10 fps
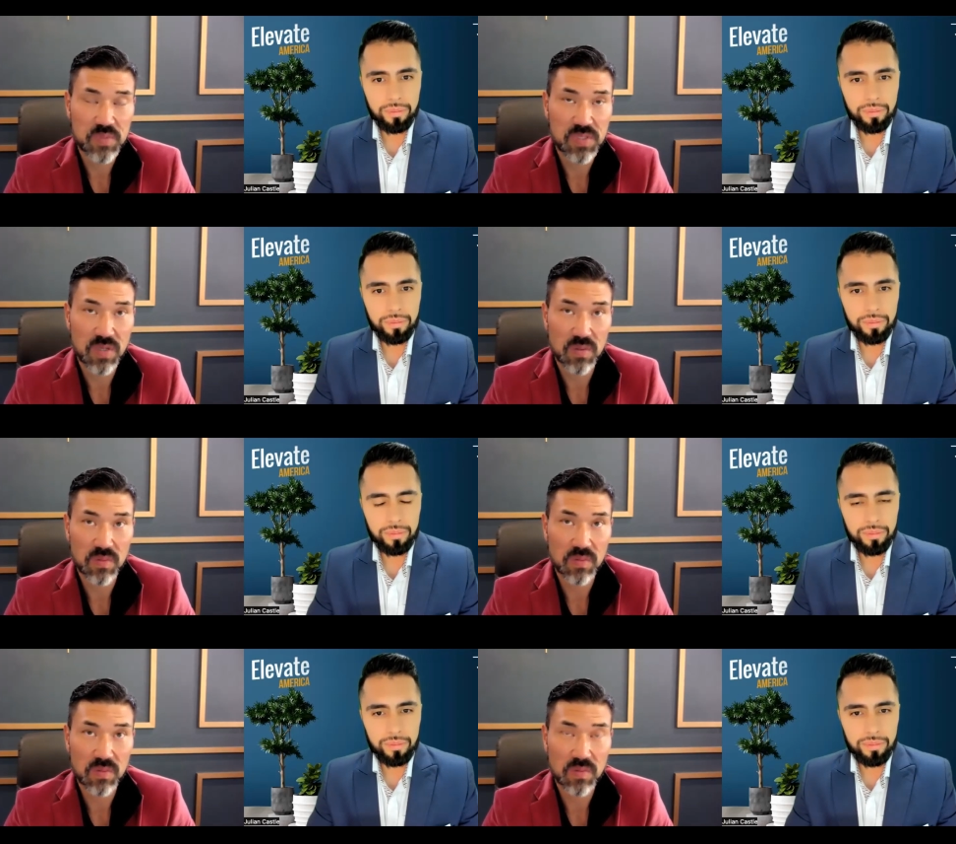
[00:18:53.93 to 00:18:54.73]
Speaker 1: so
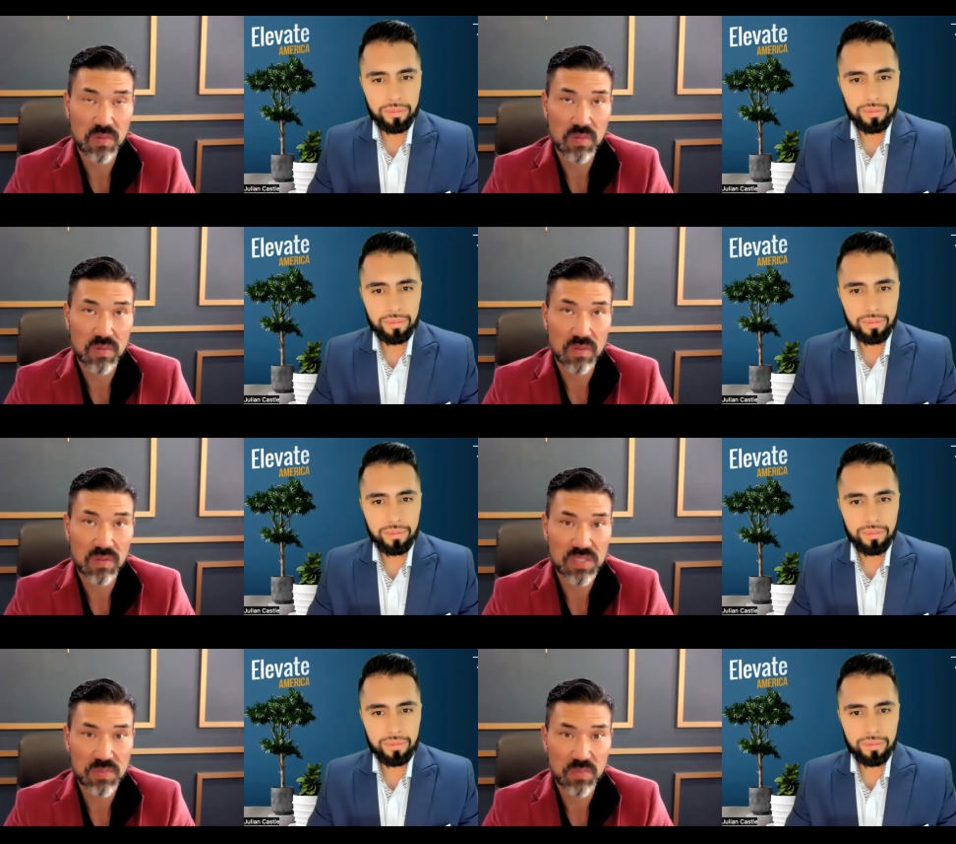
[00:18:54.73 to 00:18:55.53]

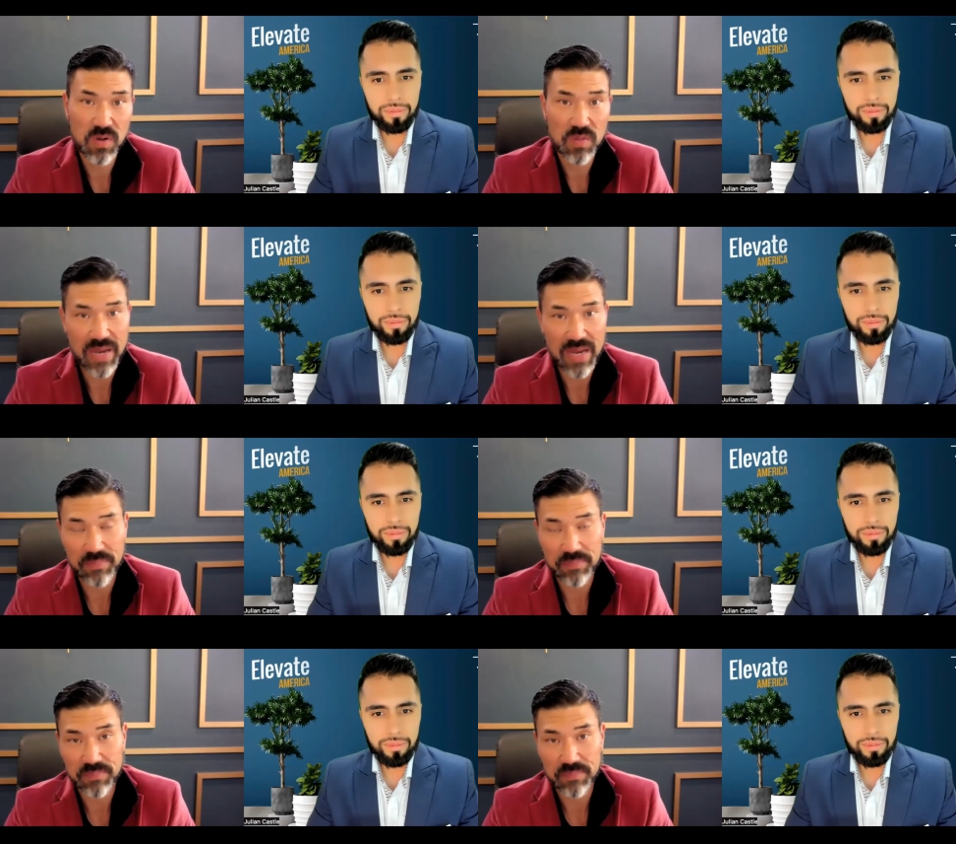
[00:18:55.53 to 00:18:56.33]
this roadmap
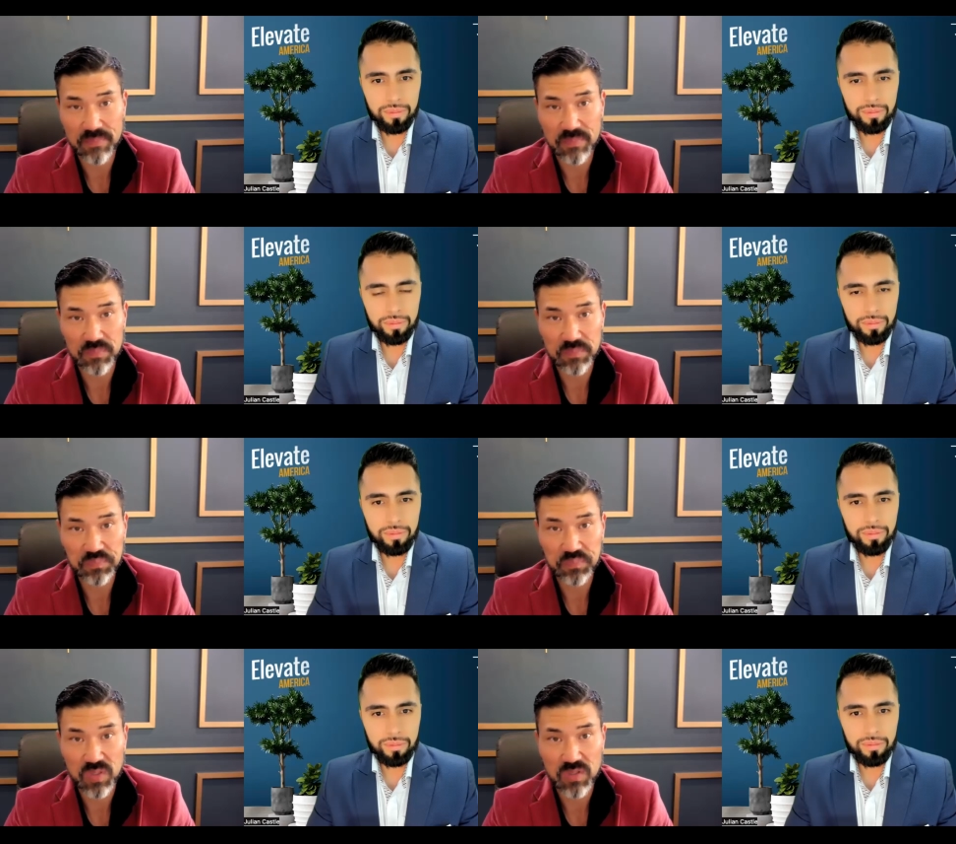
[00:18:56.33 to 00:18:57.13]

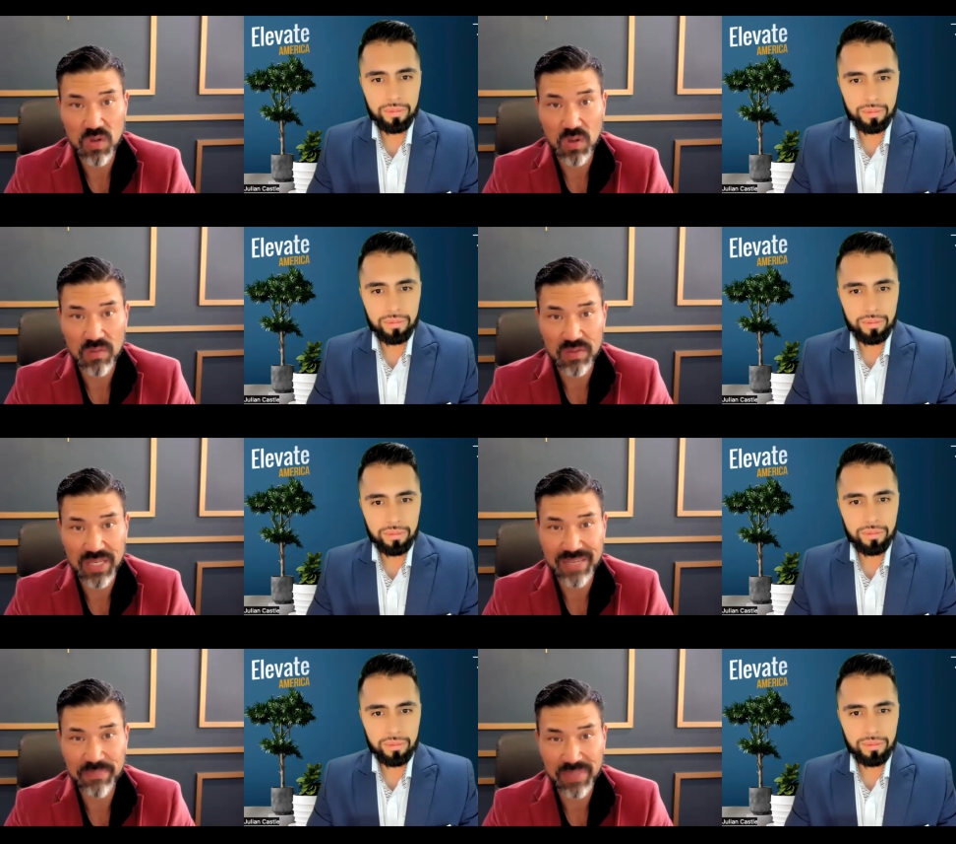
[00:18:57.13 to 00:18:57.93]
you
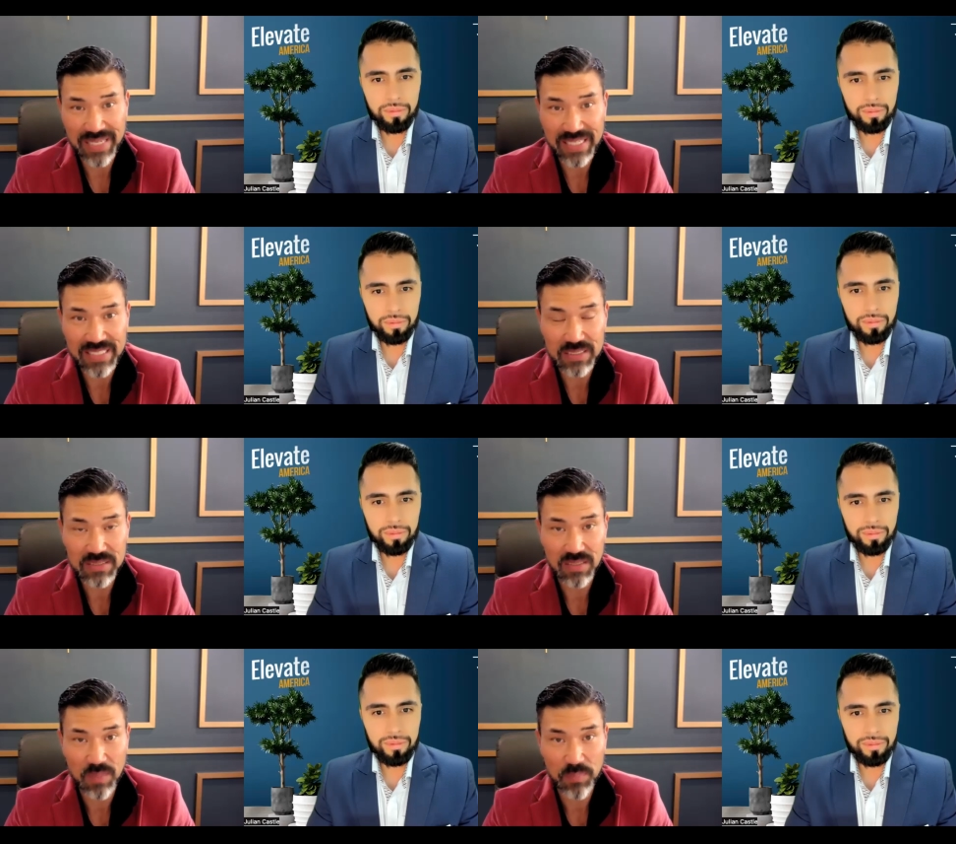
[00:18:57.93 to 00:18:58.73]
in planning
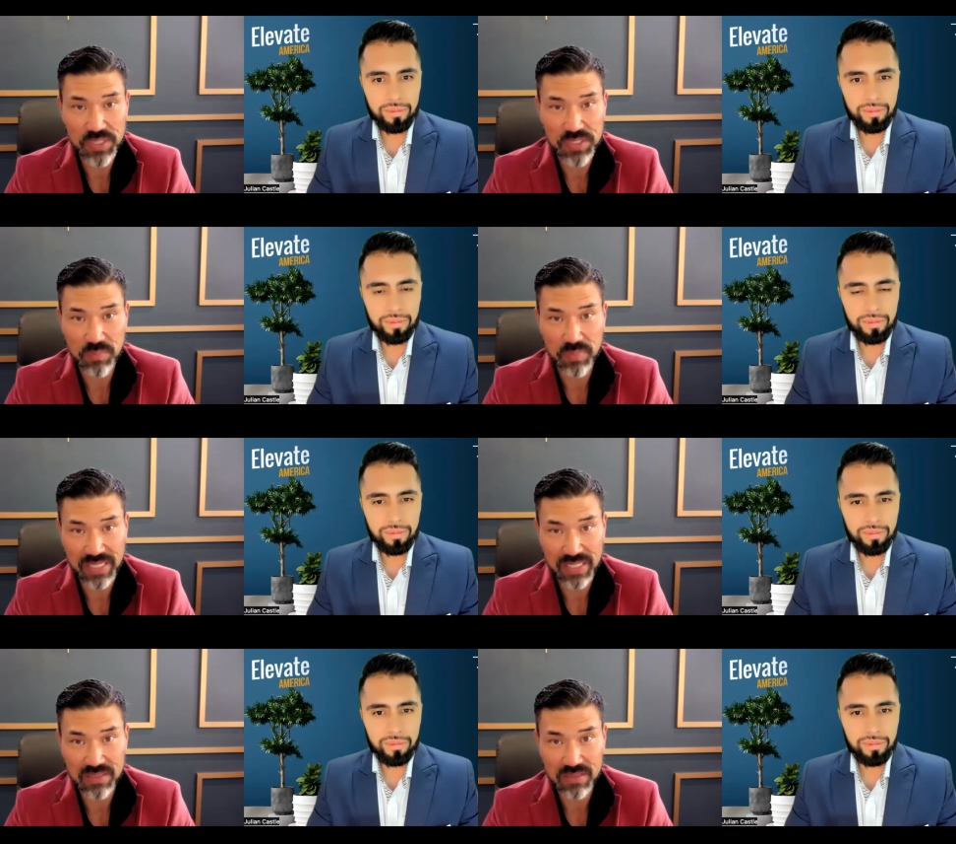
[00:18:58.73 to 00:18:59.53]
operational
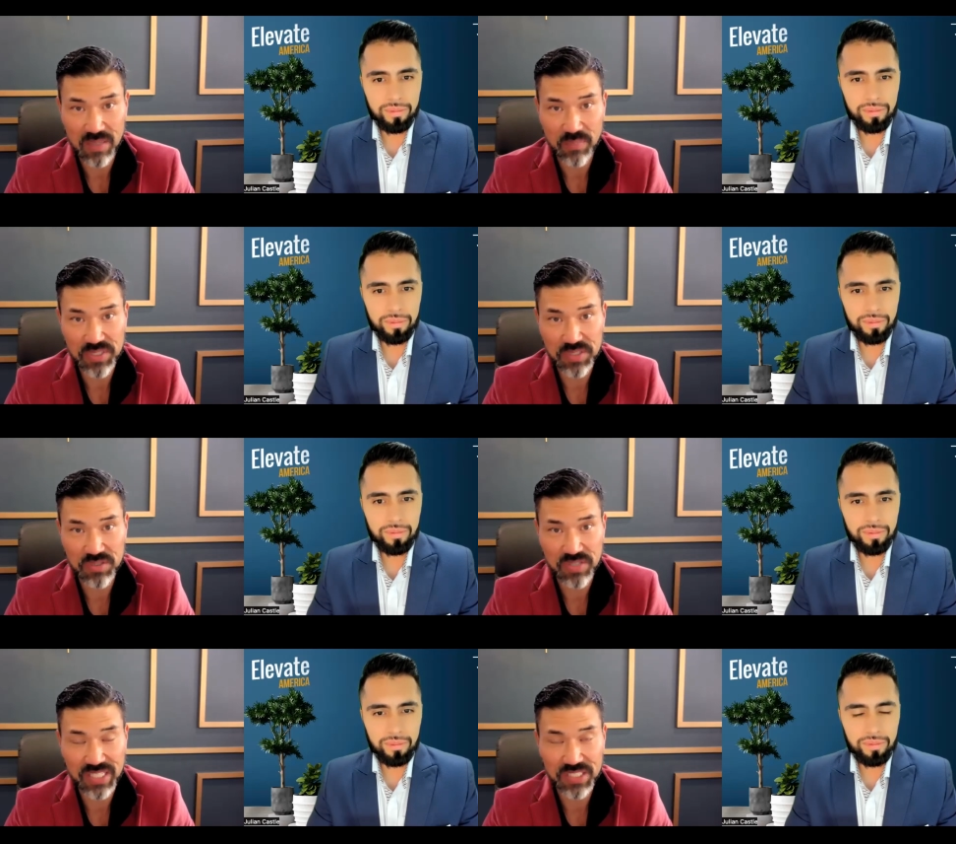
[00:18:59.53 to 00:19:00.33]
planning, operational
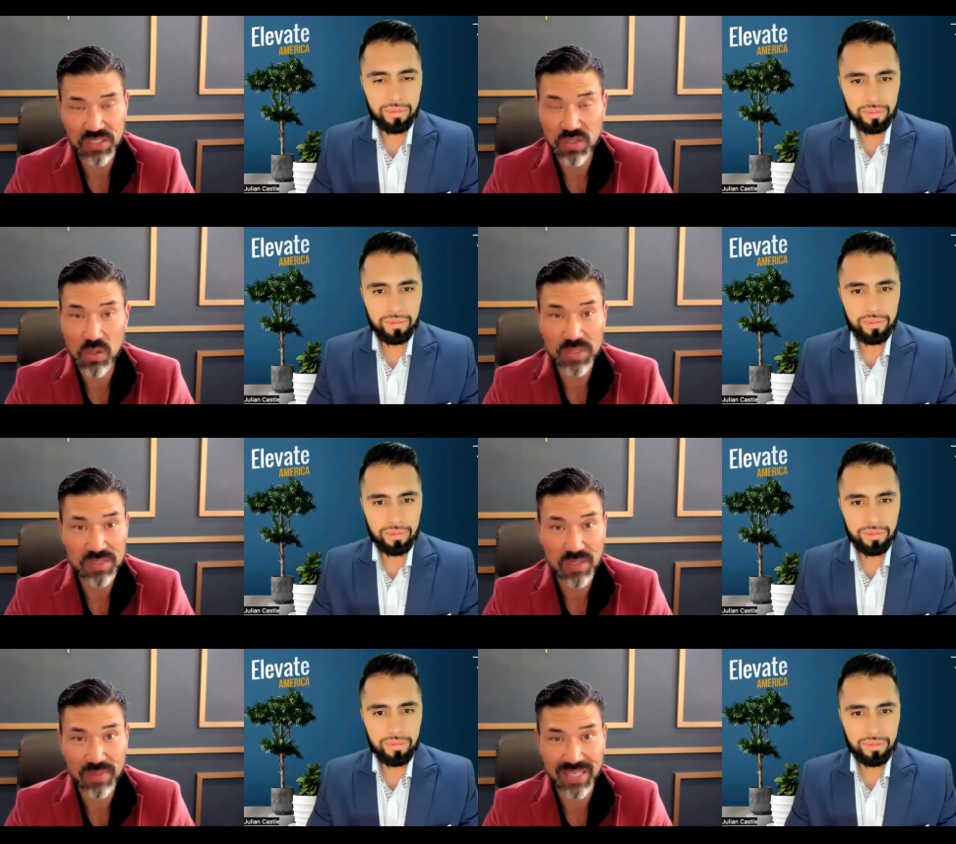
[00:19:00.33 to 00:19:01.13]
strategy, you always
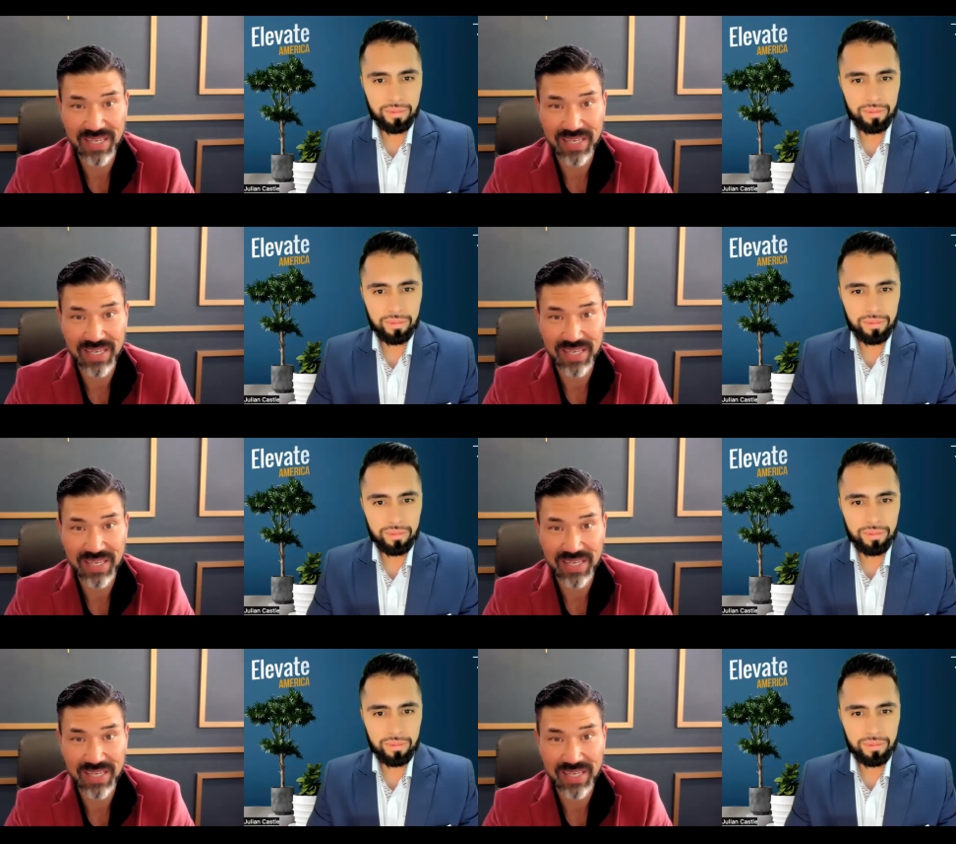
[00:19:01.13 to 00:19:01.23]
start with the